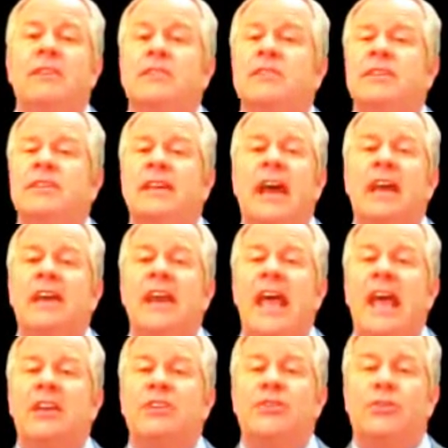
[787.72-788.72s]
This is an
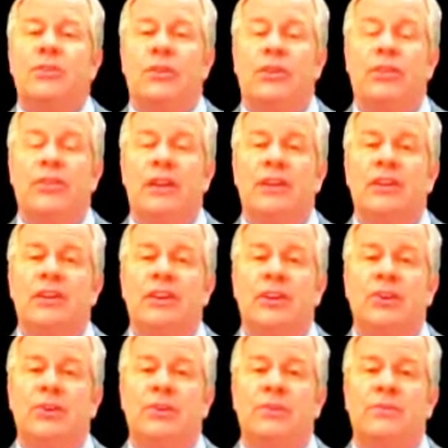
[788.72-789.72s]
unnatural thing to
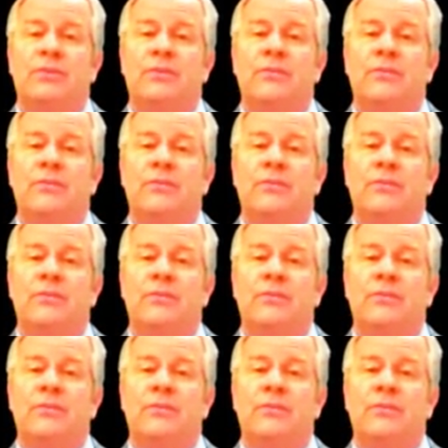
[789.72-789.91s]
do.